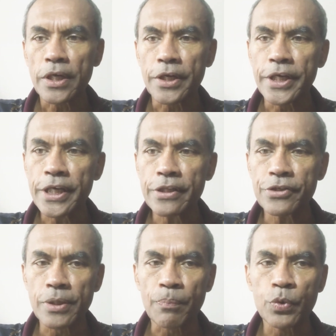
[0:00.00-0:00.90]
Indeed,
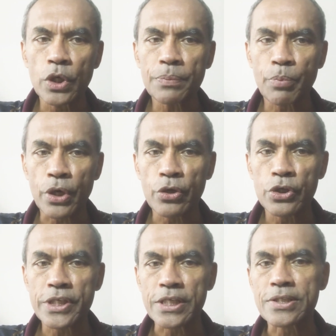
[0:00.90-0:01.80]
this is a poor
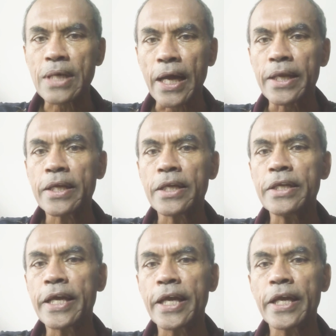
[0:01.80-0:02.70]
prognostic sign
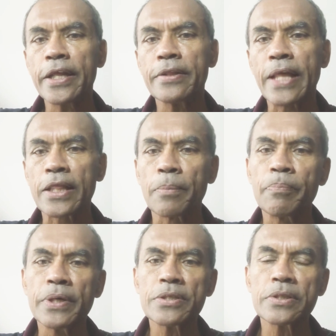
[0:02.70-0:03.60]
indicating that the
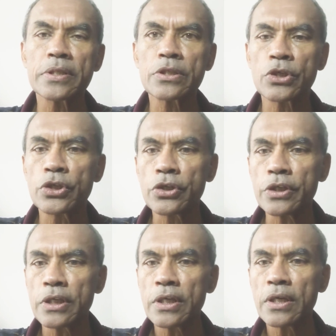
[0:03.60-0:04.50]
person
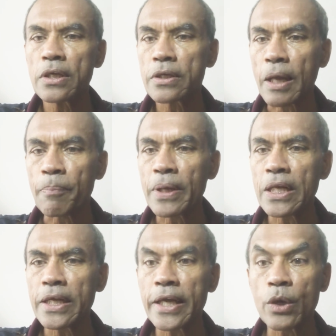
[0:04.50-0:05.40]
could
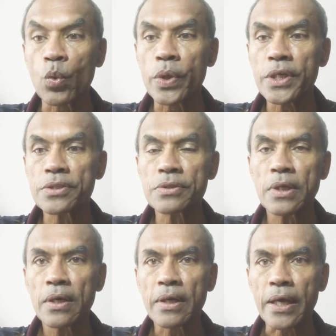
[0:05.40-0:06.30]
rapidly get worse
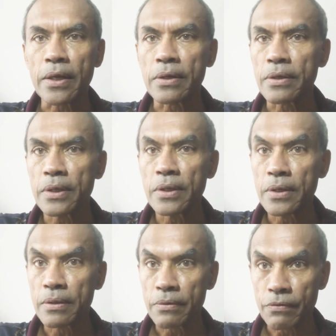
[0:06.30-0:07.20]
and
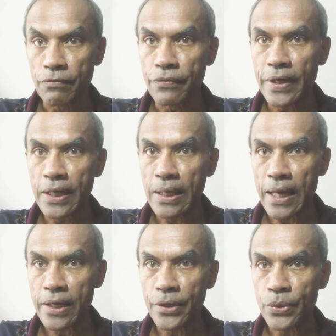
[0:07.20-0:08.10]
very
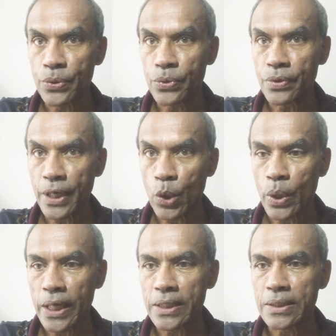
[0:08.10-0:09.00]
likely to
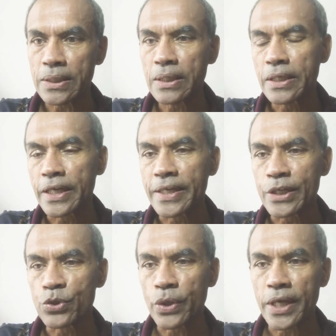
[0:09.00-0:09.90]
require
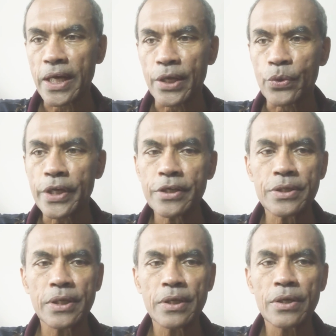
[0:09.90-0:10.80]
intensive care
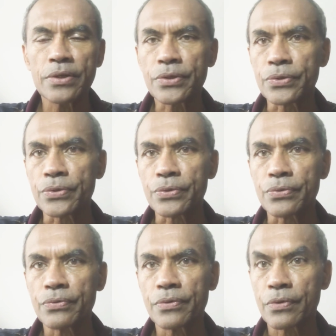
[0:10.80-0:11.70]
unit
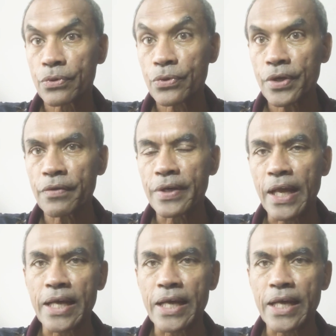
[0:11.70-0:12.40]
or even